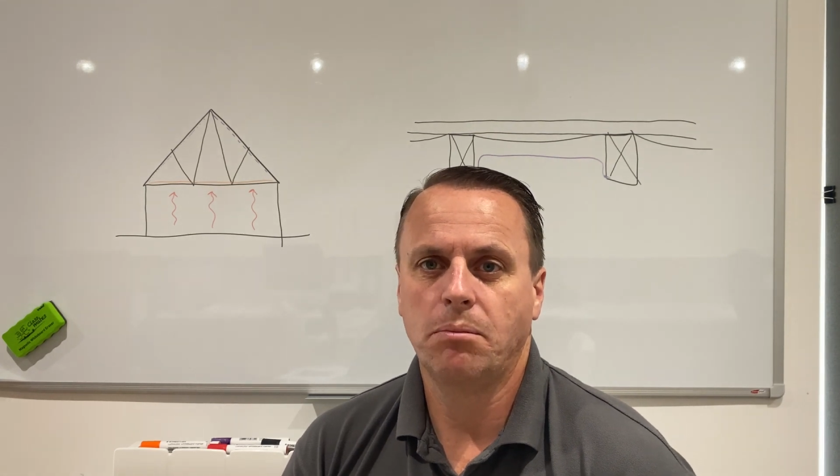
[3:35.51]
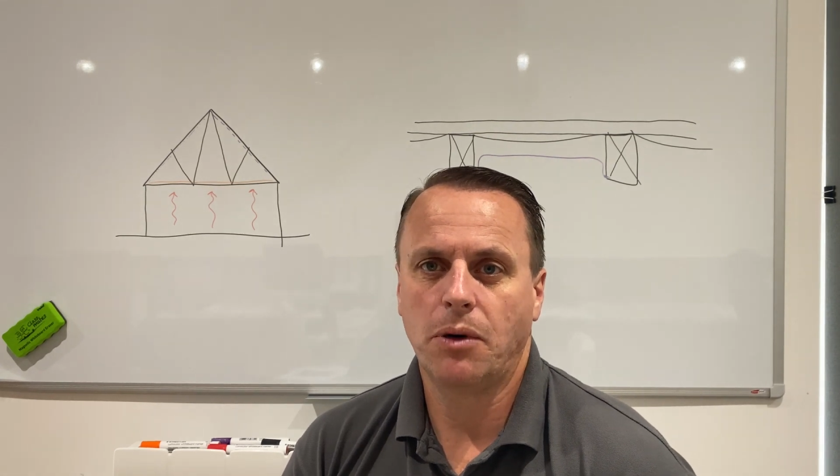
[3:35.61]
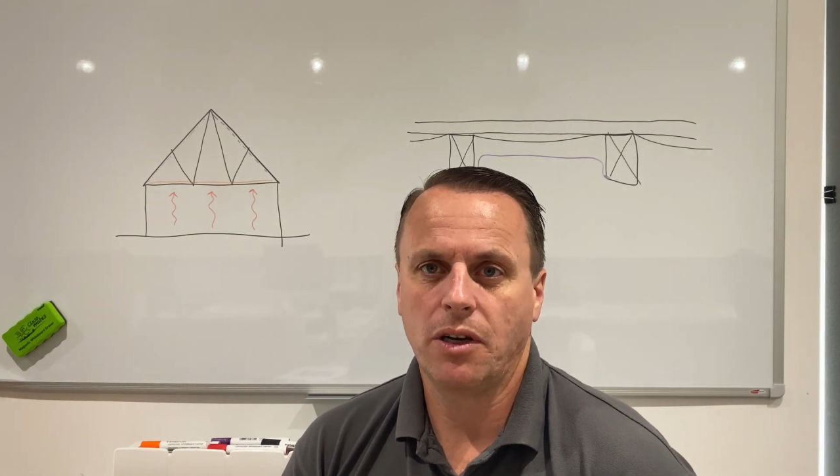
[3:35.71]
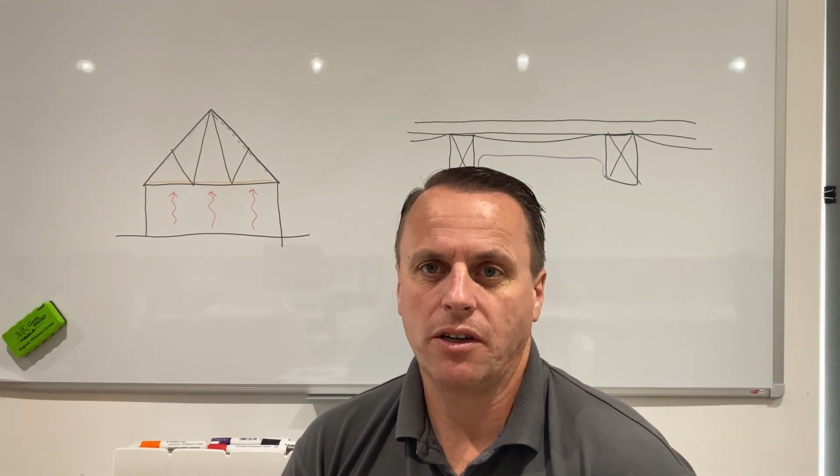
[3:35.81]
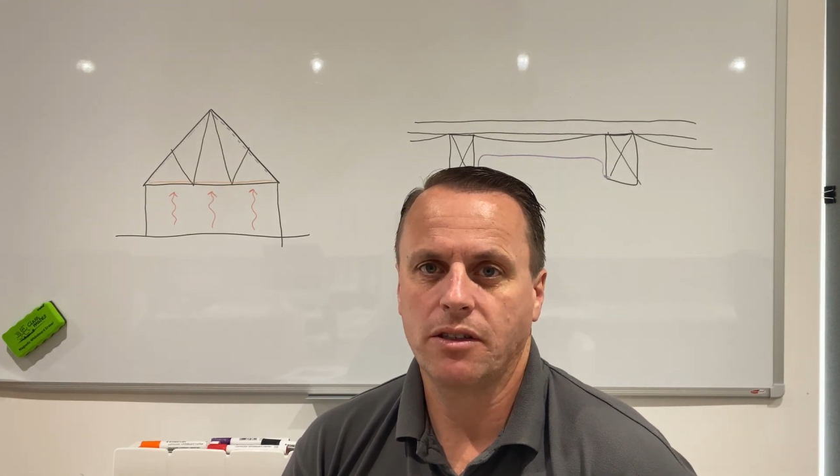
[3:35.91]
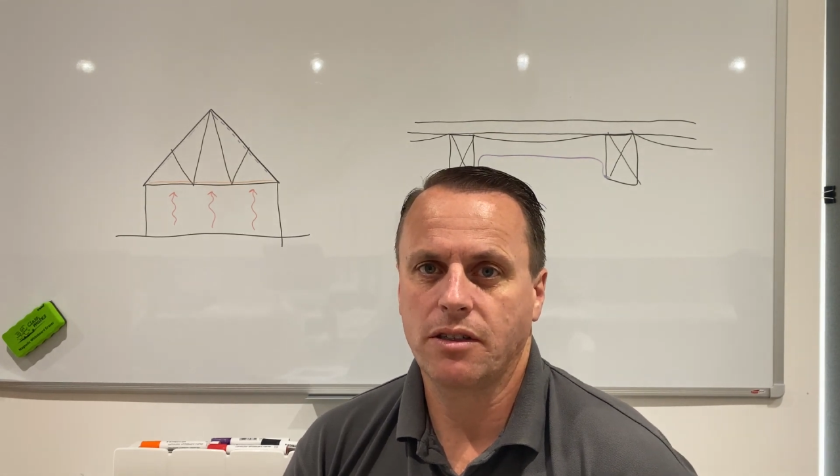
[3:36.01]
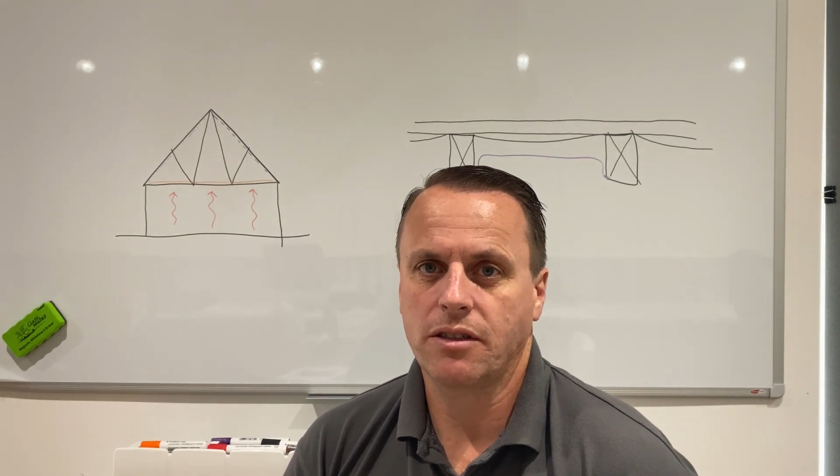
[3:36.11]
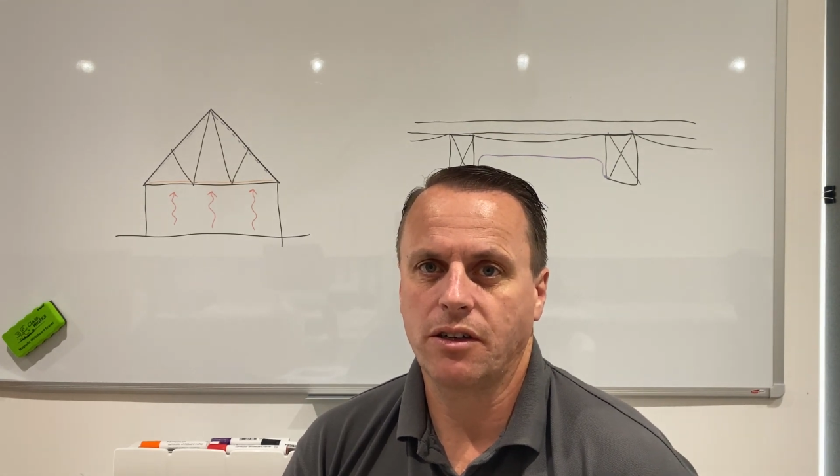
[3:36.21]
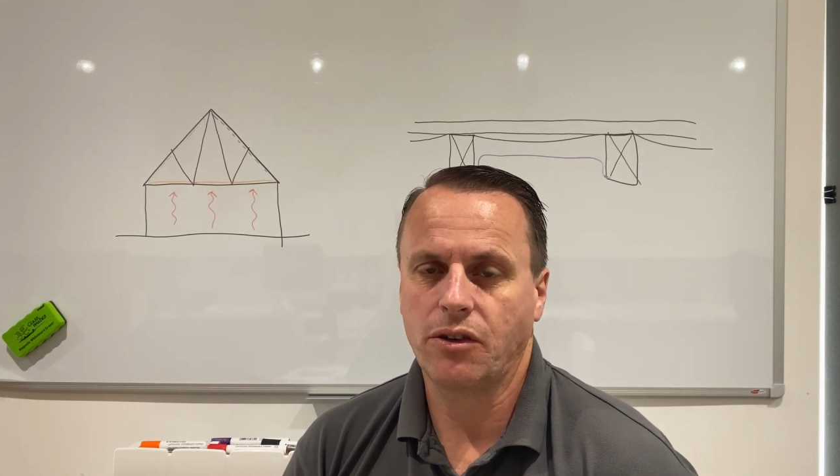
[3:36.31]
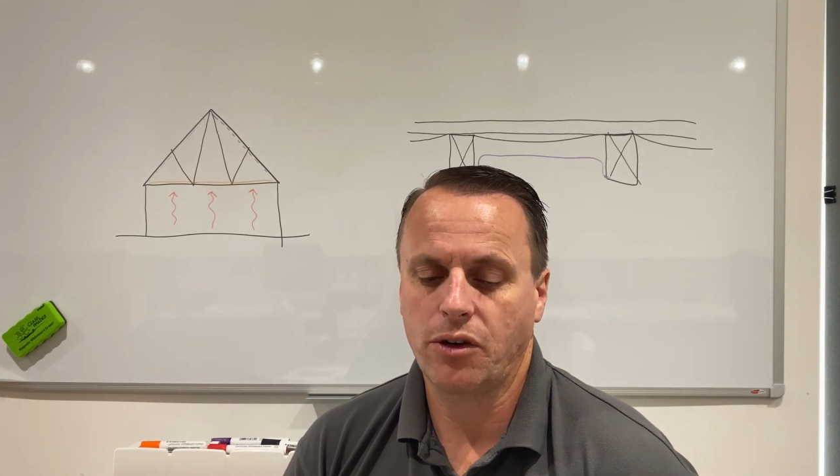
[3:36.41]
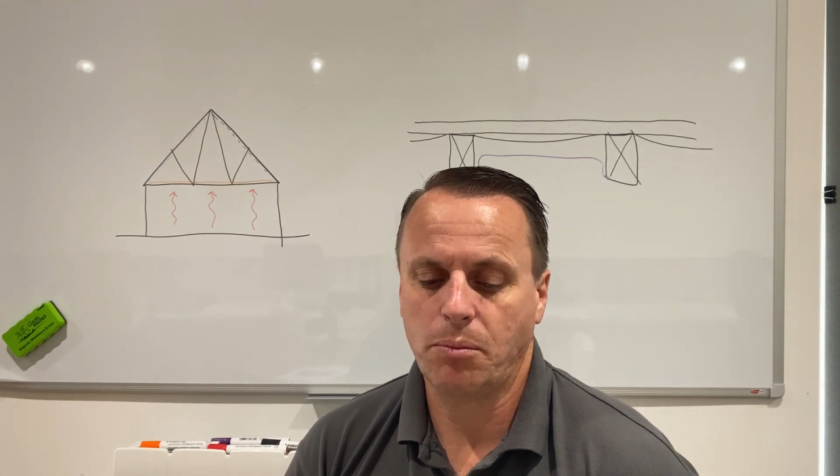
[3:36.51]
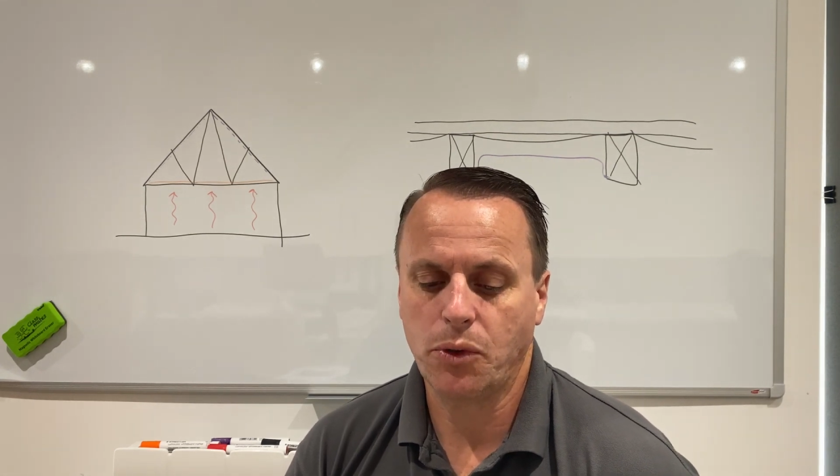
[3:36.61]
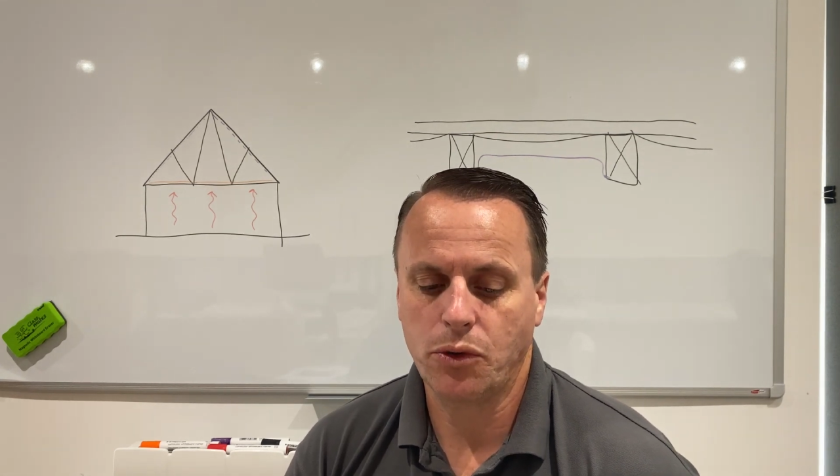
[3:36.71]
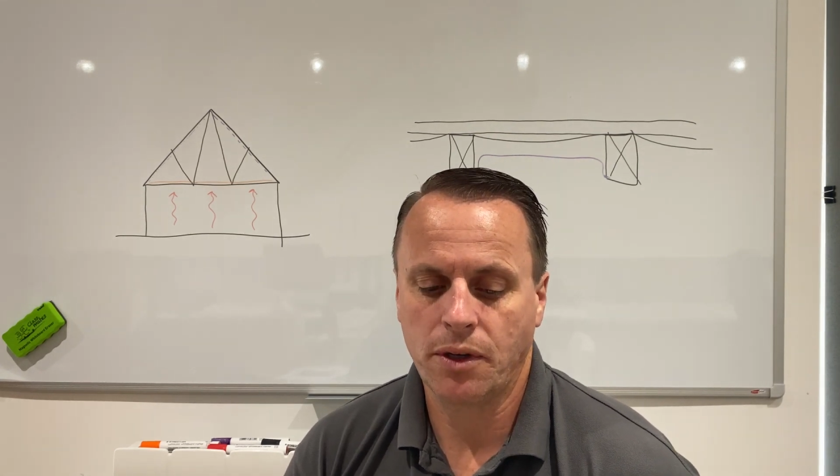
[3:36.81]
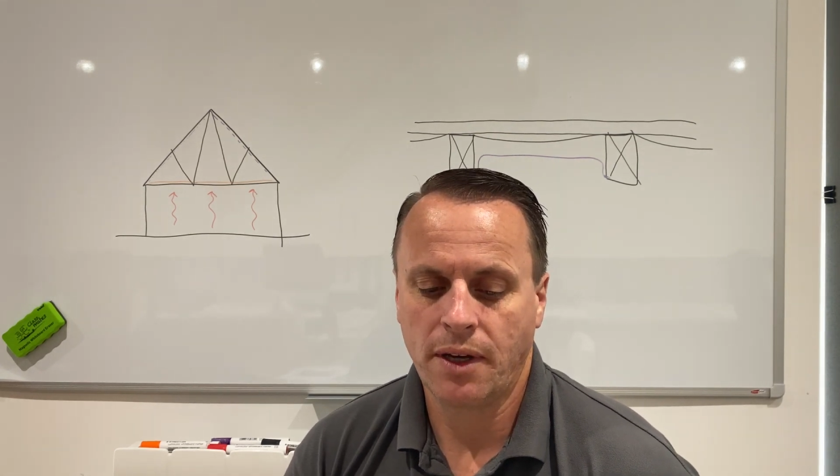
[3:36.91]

polyisocyanurate board.